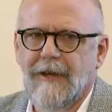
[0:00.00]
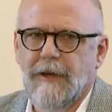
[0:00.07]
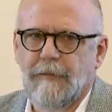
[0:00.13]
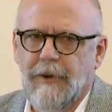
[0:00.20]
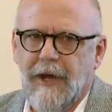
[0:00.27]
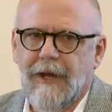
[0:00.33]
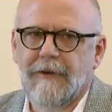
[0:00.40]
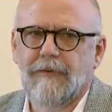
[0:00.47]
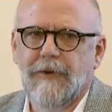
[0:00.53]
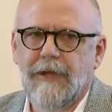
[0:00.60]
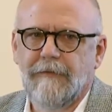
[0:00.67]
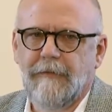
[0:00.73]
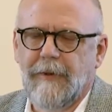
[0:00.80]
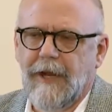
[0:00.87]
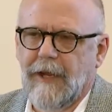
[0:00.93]
but
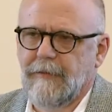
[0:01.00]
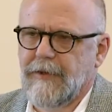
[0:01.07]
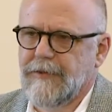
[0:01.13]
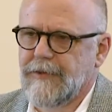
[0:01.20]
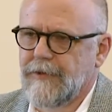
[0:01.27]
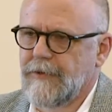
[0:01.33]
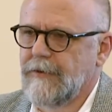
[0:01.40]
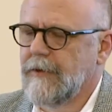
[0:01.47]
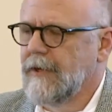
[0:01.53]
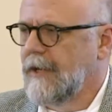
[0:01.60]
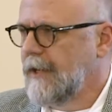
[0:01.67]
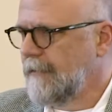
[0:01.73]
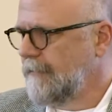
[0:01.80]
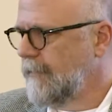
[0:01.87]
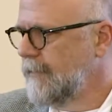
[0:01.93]
we've been able to
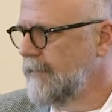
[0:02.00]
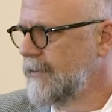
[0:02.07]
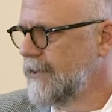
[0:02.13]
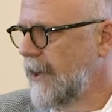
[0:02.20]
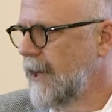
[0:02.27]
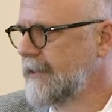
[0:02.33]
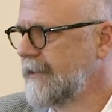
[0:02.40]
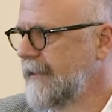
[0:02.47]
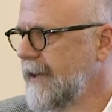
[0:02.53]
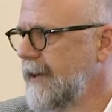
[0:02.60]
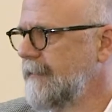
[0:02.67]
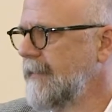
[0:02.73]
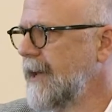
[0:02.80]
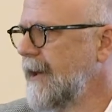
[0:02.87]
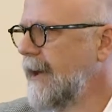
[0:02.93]
um, talk to
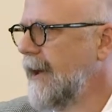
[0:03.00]
them,